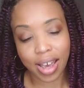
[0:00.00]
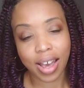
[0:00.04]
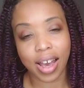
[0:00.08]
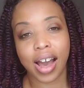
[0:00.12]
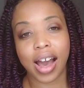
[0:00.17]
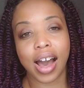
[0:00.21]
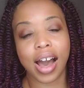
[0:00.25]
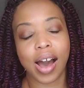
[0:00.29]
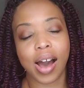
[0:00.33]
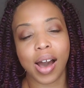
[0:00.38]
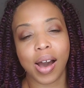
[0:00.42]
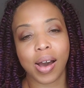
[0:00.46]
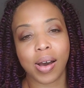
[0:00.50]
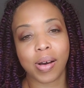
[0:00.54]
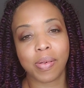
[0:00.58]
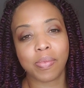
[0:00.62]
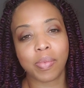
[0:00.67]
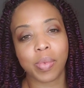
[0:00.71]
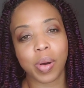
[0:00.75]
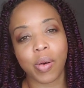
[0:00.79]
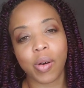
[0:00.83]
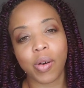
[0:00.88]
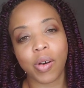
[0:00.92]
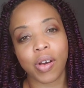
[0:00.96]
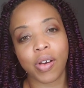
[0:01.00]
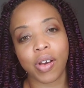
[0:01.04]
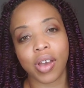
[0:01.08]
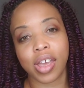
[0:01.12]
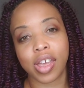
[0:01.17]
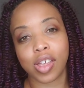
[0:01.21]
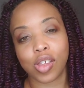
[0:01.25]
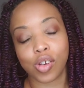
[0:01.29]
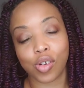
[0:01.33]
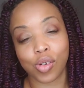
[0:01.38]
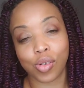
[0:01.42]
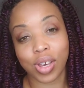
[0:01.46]
um,
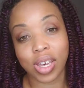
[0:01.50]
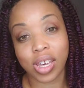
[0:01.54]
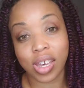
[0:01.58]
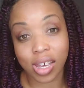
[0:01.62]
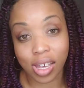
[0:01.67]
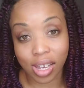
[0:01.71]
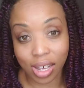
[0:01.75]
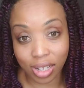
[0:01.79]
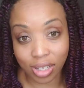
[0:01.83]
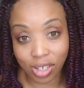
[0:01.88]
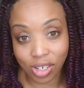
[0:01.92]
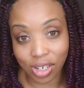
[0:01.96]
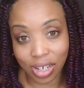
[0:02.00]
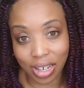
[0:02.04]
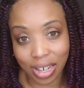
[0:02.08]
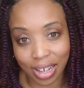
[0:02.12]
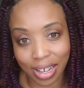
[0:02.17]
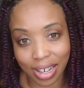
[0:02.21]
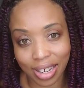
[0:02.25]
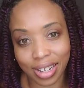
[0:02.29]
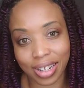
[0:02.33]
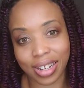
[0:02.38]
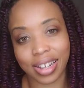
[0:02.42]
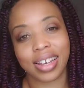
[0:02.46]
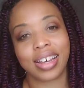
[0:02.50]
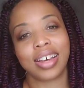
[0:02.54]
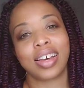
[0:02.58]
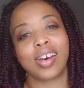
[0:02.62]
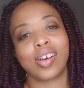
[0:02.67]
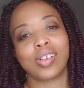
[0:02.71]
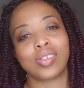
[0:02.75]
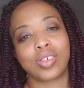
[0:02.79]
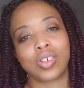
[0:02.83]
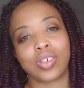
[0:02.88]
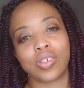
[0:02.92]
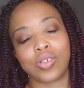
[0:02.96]
in your kitchen
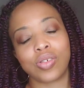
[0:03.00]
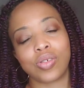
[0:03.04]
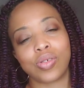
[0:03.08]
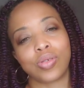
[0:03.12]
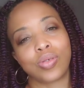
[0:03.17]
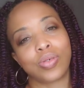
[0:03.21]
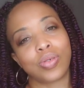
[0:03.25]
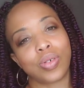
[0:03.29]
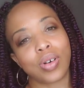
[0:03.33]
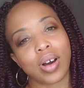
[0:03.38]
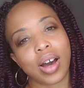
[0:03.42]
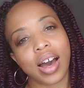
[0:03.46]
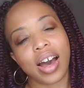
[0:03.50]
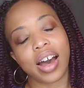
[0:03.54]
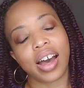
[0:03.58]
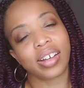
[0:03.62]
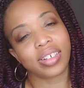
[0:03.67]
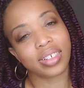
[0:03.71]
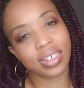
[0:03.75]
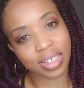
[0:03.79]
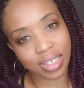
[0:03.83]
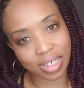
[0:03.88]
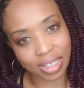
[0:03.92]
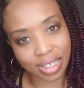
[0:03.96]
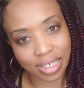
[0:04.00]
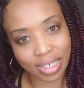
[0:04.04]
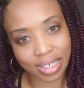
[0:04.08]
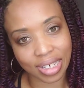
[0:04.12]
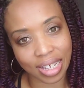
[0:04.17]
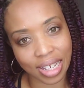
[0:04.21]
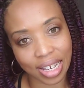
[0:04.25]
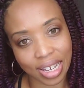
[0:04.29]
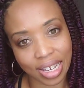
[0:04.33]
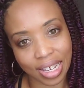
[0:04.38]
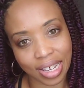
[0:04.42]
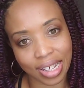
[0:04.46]
to
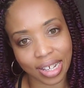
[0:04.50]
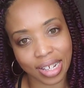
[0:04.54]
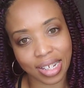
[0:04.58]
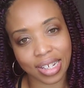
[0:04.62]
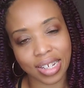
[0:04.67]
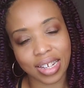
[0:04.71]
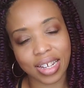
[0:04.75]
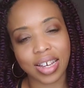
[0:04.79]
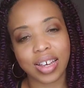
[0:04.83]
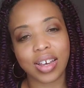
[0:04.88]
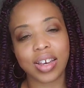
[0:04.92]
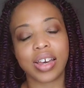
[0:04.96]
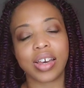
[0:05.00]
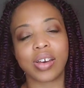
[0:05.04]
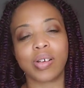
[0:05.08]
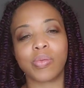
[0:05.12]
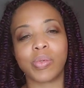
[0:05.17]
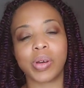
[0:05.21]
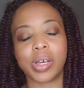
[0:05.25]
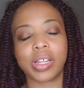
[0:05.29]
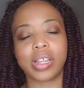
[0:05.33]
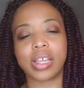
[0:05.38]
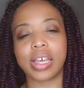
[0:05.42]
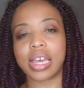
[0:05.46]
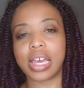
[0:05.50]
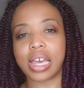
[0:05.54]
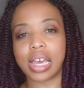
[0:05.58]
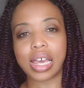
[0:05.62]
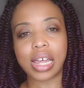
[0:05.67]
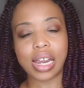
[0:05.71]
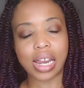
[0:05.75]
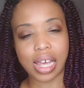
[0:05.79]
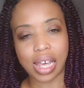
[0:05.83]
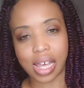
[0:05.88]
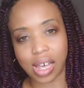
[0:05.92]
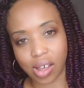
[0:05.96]
succeed with
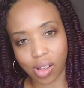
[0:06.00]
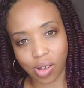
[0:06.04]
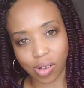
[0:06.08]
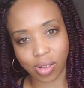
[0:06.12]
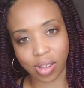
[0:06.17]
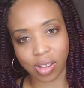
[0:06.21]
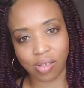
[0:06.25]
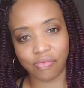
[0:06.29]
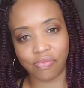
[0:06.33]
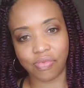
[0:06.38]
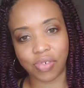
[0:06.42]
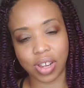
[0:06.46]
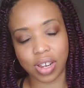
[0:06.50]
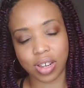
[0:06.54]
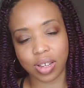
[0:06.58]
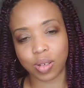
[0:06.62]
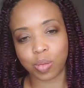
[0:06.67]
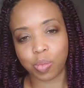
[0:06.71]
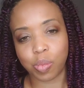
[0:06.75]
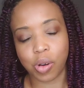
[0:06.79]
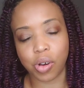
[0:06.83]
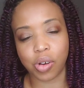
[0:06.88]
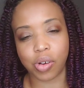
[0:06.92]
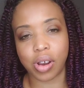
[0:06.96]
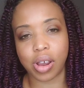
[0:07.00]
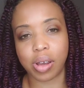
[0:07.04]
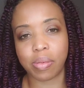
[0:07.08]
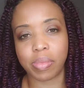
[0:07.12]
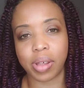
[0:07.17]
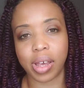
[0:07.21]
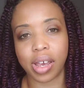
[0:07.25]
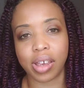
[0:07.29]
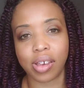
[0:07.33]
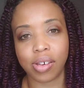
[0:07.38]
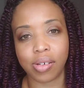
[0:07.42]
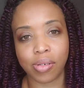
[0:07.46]
any health and fitness program
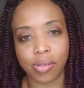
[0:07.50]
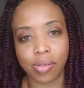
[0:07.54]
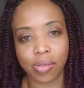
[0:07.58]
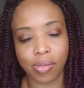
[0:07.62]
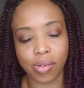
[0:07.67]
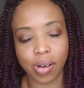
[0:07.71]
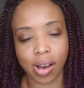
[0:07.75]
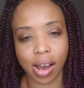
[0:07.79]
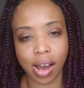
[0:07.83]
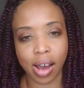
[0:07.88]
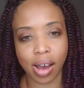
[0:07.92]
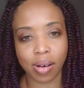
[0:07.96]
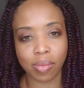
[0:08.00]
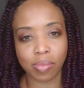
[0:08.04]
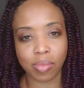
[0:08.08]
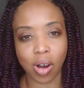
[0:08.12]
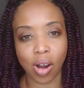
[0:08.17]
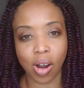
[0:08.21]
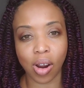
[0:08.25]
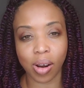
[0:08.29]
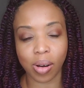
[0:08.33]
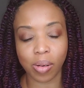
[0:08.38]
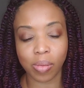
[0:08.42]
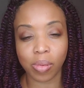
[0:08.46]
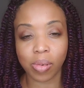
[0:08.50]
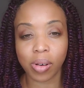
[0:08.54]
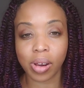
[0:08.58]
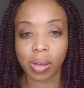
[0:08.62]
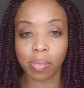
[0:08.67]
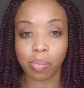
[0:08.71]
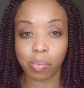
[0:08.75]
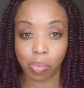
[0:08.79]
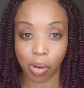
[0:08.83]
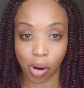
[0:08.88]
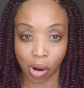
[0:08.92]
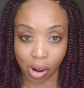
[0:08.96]
that you are
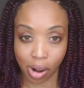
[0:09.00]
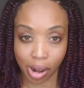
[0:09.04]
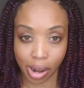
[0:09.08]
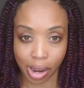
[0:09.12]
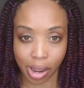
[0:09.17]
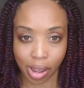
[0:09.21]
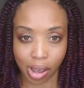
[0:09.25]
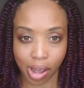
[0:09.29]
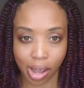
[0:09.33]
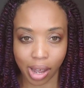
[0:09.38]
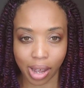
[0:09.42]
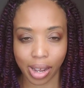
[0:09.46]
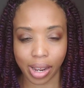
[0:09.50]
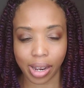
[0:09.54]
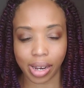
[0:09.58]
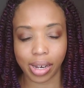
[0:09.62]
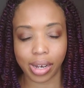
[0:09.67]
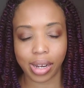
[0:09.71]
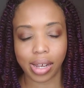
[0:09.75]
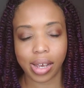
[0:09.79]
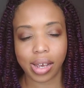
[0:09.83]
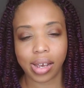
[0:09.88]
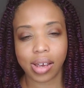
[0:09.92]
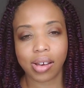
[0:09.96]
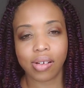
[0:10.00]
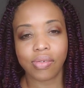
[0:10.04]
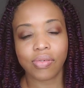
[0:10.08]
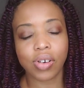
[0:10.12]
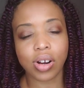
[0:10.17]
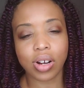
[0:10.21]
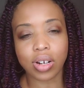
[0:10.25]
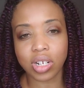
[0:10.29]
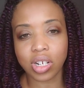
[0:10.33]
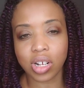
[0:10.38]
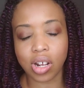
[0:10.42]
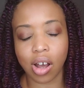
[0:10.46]
embarking on.
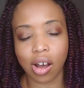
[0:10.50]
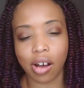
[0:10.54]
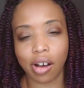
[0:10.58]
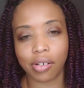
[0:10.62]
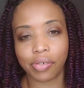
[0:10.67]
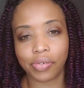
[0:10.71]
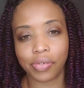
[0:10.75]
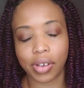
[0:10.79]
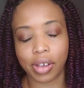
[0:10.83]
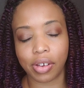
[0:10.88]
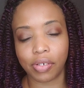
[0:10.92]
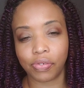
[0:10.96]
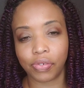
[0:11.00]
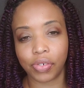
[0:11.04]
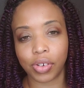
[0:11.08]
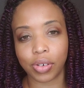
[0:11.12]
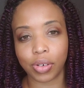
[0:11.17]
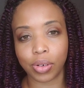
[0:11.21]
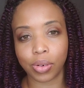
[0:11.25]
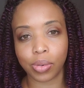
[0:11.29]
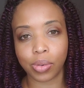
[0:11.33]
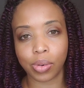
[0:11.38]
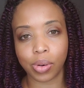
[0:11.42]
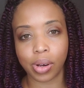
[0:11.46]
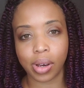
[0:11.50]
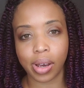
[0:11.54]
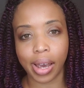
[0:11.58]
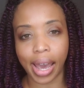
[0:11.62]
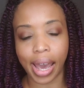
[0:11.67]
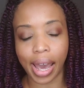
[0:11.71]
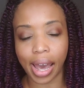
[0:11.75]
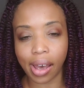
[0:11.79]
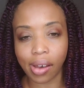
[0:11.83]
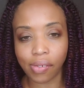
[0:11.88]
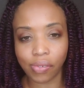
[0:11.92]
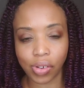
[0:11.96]
First off, if you
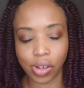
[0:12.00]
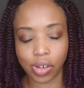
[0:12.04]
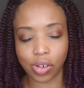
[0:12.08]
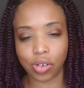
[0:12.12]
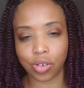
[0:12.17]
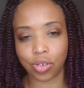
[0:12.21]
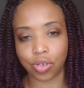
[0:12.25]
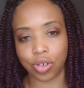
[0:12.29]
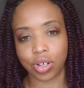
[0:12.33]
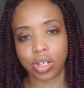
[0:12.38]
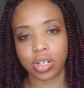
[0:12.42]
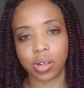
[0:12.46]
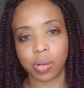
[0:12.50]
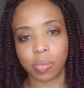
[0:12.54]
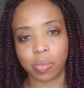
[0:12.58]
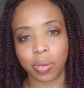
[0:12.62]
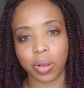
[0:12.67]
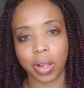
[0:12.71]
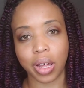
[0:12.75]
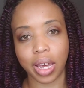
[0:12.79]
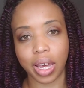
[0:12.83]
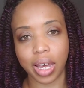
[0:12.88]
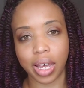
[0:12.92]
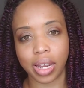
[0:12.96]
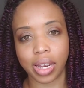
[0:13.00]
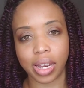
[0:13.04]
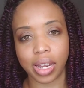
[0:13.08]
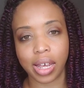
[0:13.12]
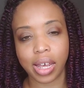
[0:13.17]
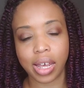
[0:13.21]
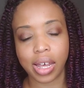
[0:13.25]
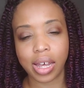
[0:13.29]
have a nutrition plan